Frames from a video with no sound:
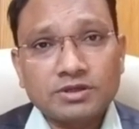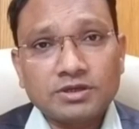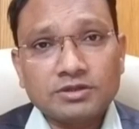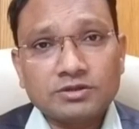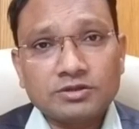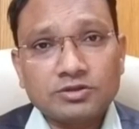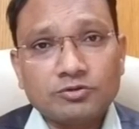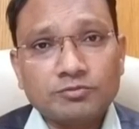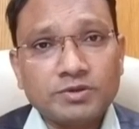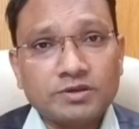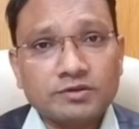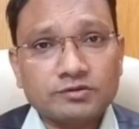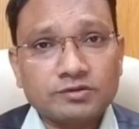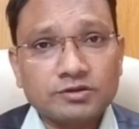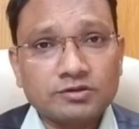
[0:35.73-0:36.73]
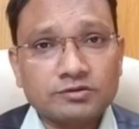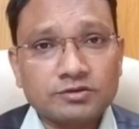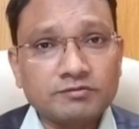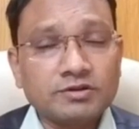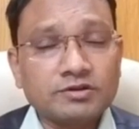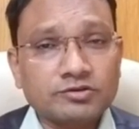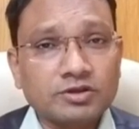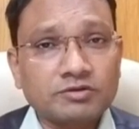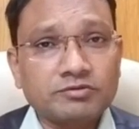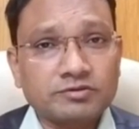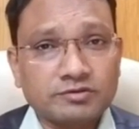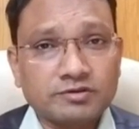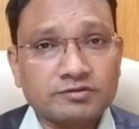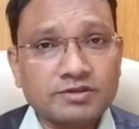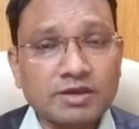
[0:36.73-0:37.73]
in the UPSC civil
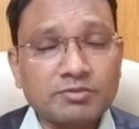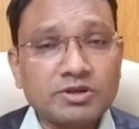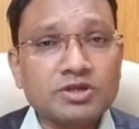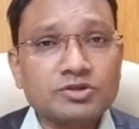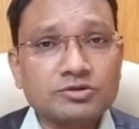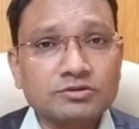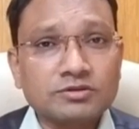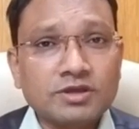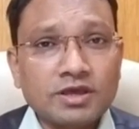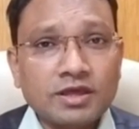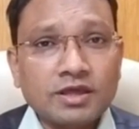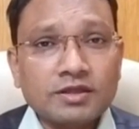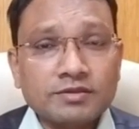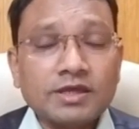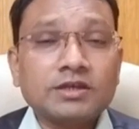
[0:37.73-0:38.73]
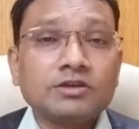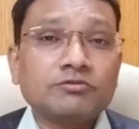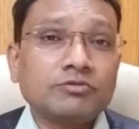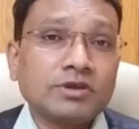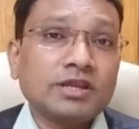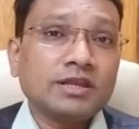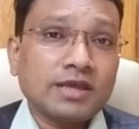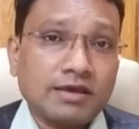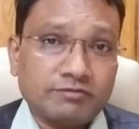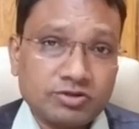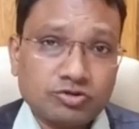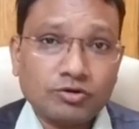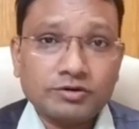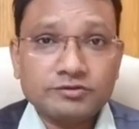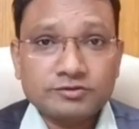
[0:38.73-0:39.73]
services examination that you really have a
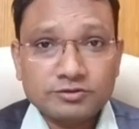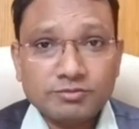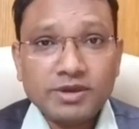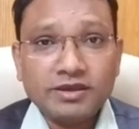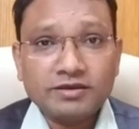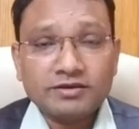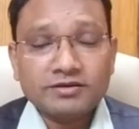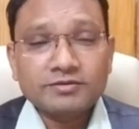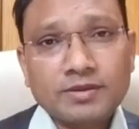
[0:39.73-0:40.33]
choice to make.